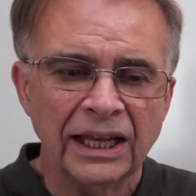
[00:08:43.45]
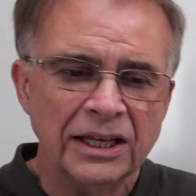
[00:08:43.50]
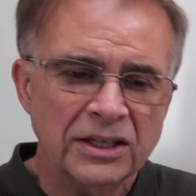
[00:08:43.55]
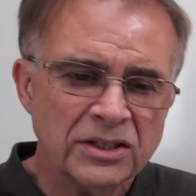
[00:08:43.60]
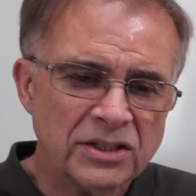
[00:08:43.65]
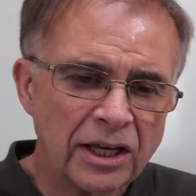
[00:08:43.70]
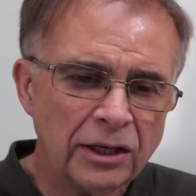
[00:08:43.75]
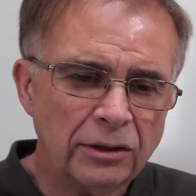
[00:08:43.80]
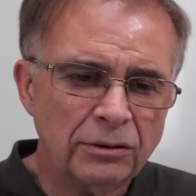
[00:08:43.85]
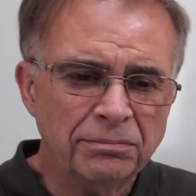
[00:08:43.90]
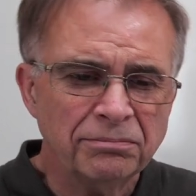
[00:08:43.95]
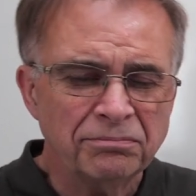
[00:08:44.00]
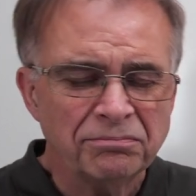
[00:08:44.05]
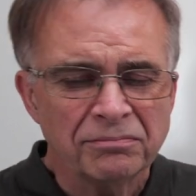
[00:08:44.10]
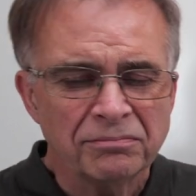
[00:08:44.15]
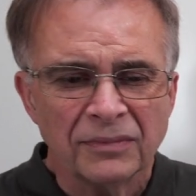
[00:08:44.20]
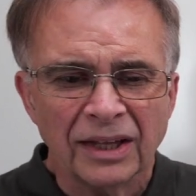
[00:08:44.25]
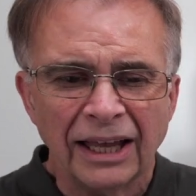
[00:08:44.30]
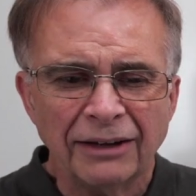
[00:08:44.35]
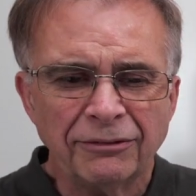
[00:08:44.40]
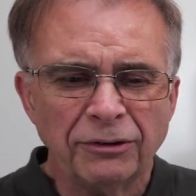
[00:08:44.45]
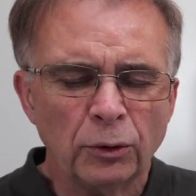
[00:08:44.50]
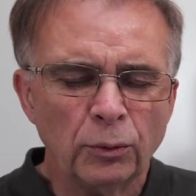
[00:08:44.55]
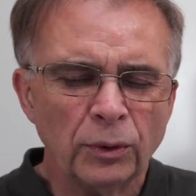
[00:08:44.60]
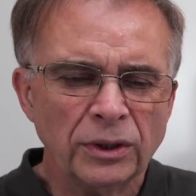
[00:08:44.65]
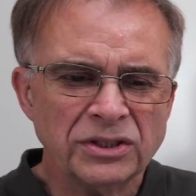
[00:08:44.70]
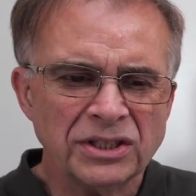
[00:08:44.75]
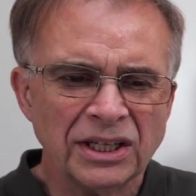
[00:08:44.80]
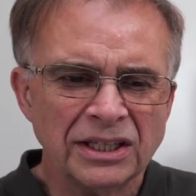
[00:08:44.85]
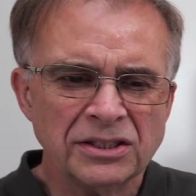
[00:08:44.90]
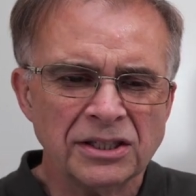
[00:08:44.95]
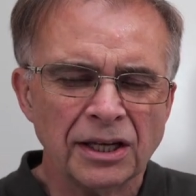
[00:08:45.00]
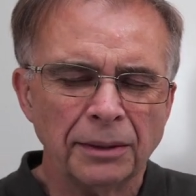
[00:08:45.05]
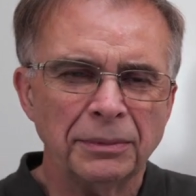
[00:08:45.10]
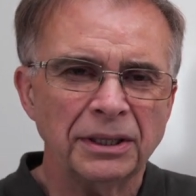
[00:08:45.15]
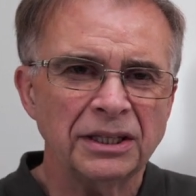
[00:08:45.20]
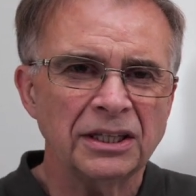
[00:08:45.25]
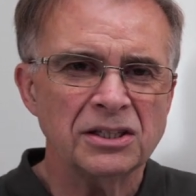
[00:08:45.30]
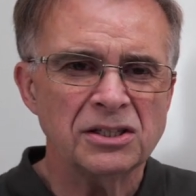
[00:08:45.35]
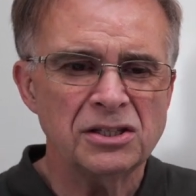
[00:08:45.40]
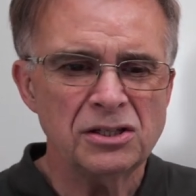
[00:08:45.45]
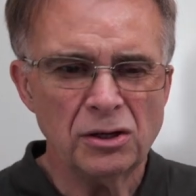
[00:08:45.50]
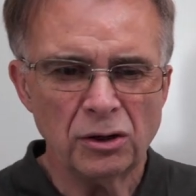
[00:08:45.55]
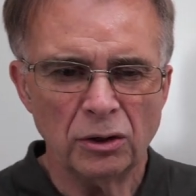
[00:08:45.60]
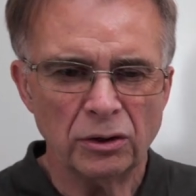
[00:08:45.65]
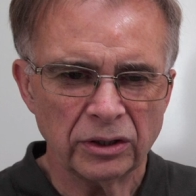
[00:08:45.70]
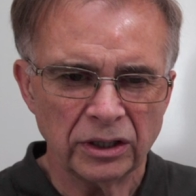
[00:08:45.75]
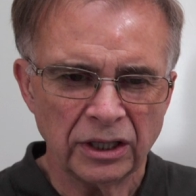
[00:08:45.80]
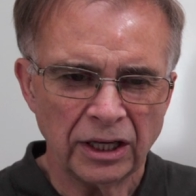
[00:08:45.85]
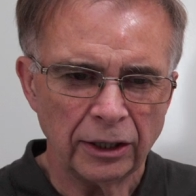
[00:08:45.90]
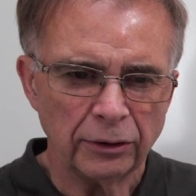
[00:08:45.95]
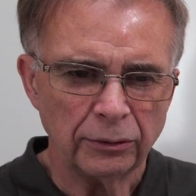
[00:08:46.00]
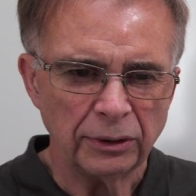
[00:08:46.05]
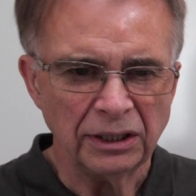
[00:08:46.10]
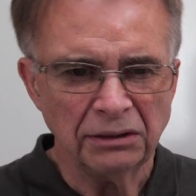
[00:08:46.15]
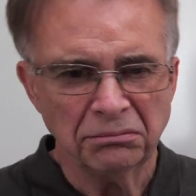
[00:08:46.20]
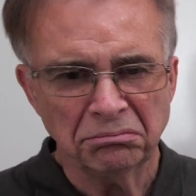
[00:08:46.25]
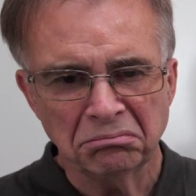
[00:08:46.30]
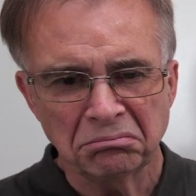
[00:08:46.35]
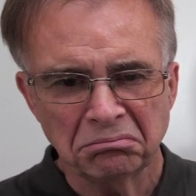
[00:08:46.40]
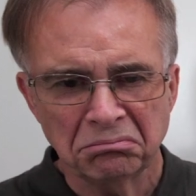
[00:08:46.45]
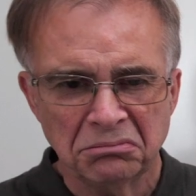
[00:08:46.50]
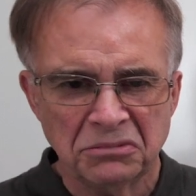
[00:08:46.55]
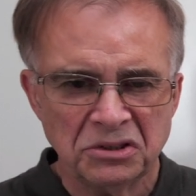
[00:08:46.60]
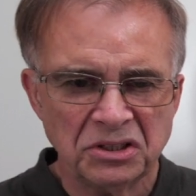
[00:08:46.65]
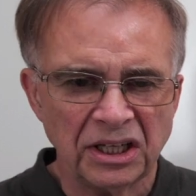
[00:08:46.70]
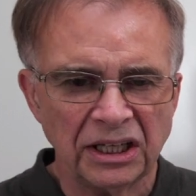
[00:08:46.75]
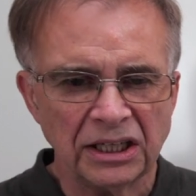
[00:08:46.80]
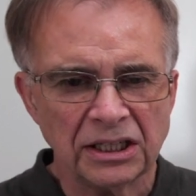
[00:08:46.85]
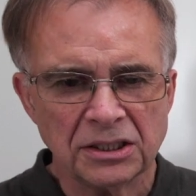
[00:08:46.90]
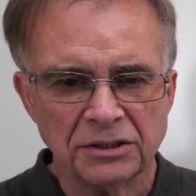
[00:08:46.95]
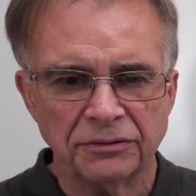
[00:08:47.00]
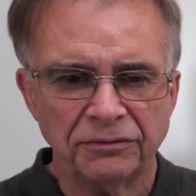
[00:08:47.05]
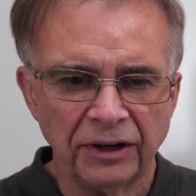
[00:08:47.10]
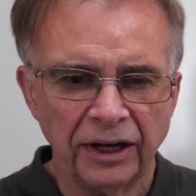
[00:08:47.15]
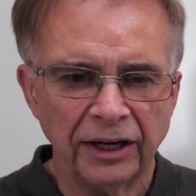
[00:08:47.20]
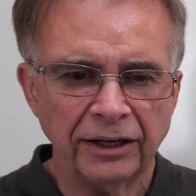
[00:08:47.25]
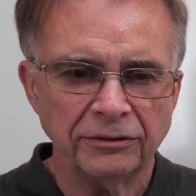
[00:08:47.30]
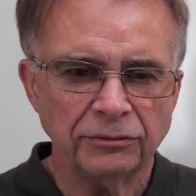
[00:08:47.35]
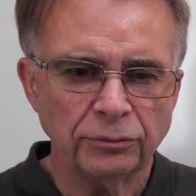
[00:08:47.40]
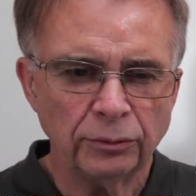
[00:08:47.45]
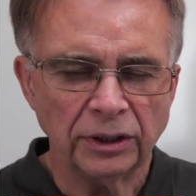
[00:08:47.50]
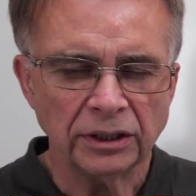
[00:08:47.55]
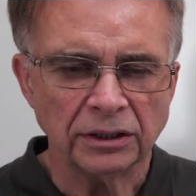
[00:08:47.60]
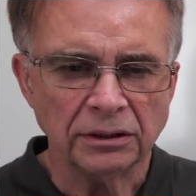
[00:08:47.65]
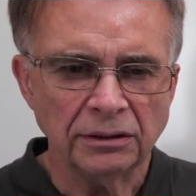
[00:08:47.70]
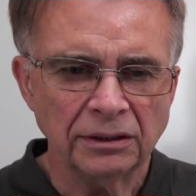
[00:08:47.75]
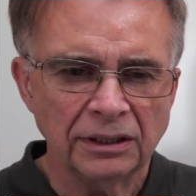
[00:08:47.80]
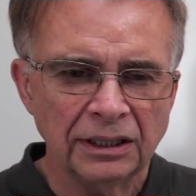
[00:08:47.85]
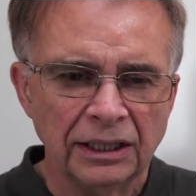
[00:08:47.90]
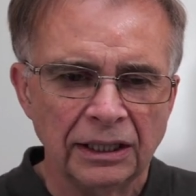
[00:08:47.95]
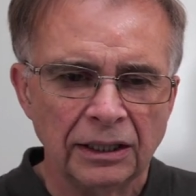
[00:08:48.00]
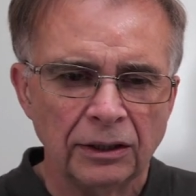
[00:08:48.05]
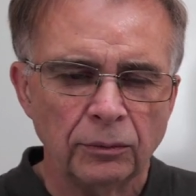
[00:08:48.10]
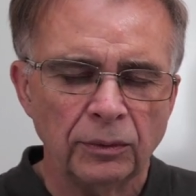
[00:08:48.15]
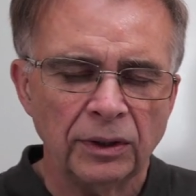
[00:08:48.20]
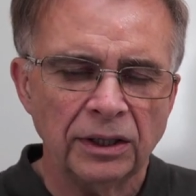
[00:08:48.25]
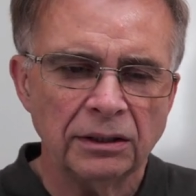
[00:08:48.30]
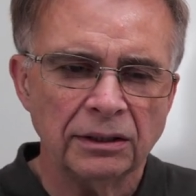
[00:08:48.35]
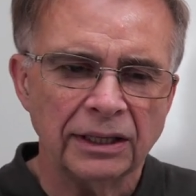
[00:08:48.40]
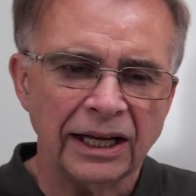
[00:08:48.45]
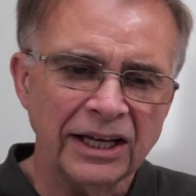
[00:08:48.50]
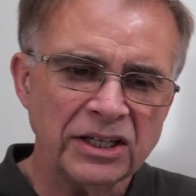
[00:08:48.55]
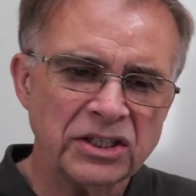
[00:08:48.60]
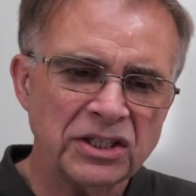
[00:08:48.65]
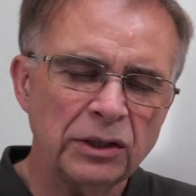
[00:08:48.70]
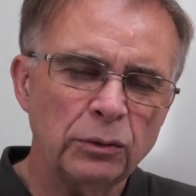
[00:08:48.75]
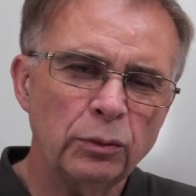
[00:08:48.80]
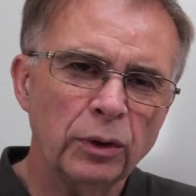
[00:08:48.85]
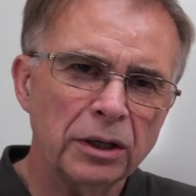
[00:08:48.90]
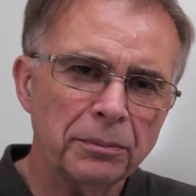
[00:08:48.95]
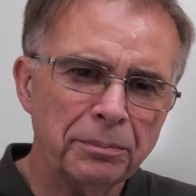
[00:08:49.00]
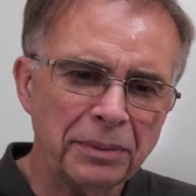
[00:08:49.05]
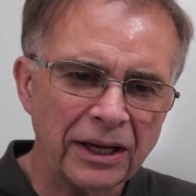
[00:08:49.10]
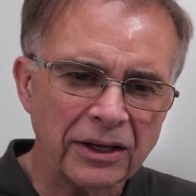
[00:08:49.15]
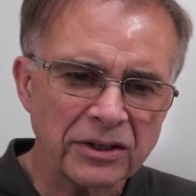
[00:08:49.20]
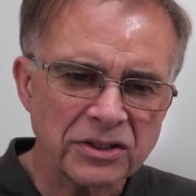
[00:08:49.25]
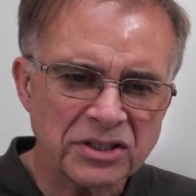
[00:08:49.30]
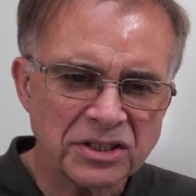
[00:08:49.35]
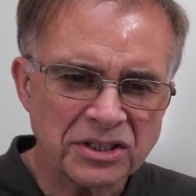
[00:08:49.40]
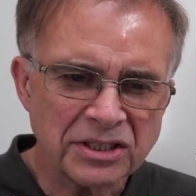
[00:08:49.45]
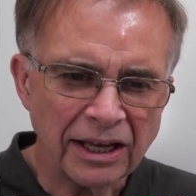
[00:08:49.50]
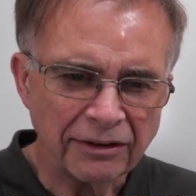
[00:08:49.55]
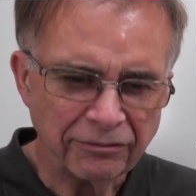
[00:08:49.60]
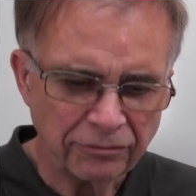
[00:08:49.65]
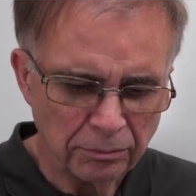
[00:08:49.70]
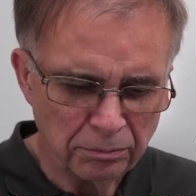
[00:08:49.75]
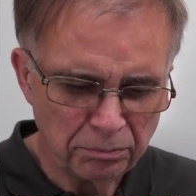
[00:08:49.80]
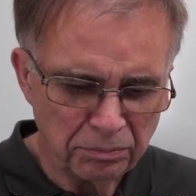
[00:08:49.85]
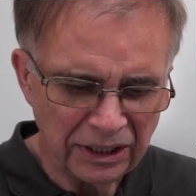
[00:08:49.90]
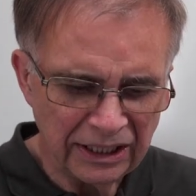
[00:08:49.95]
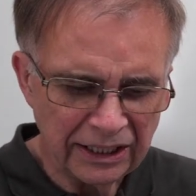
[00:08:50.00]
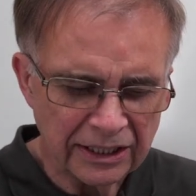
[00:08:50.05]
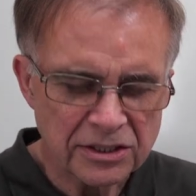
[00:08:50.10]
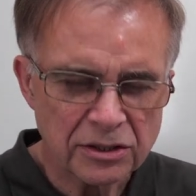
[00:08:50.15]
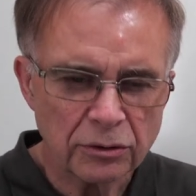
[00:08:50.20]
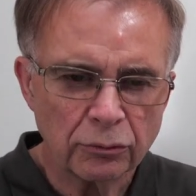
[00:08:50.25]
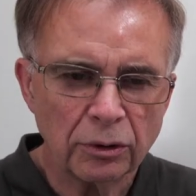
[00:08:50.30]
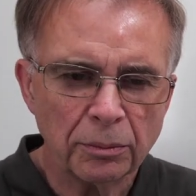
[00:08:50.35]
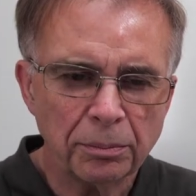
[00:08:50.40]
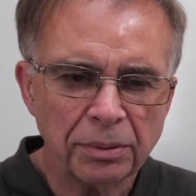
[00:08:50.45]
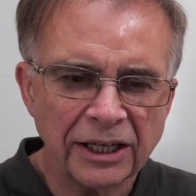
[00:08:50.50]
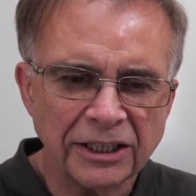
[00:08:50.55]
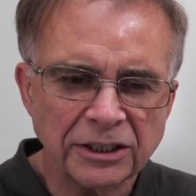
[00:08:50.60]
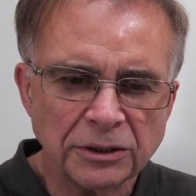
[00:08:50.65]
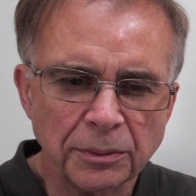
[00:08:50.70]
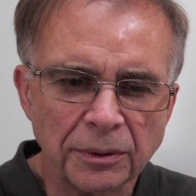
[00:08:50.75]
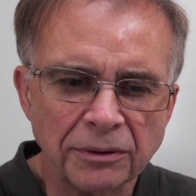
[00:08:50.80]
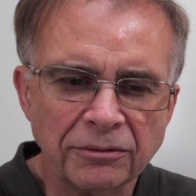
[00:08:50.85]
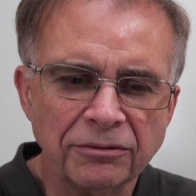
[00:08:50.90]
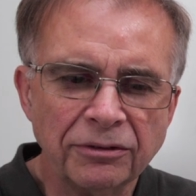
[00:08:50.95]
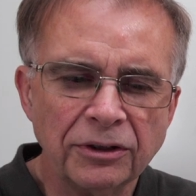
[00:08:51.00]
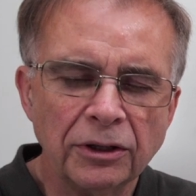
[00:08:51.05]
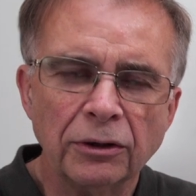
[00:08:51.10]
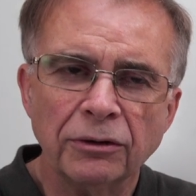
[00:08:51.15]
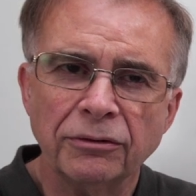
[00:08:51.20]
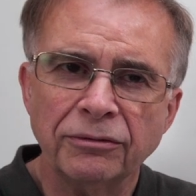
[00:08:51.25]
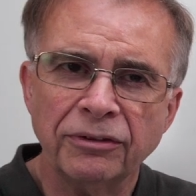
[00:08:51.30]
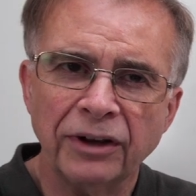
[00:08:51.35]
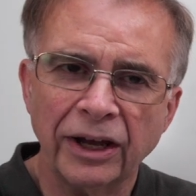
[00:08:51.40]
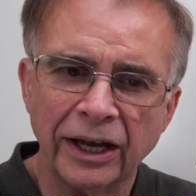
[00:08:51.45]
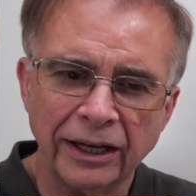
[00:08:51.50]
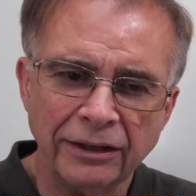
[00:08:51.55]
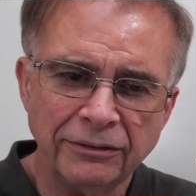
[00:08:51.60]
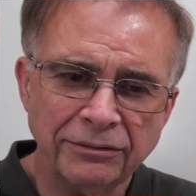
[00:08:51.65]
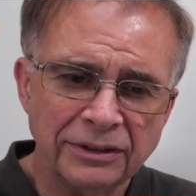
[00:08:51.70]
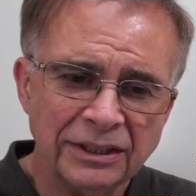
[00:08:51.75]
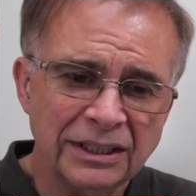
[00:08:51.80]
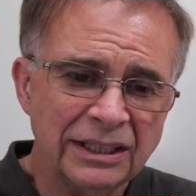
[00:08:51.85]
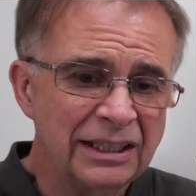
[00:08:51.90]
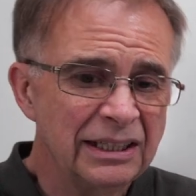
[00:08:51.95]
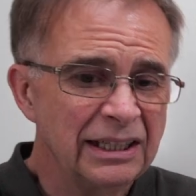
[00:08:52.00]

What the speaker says: So if you're wanting something that's not going 6, 5, 1, well, actually, what about 7B as a replacement for your 5?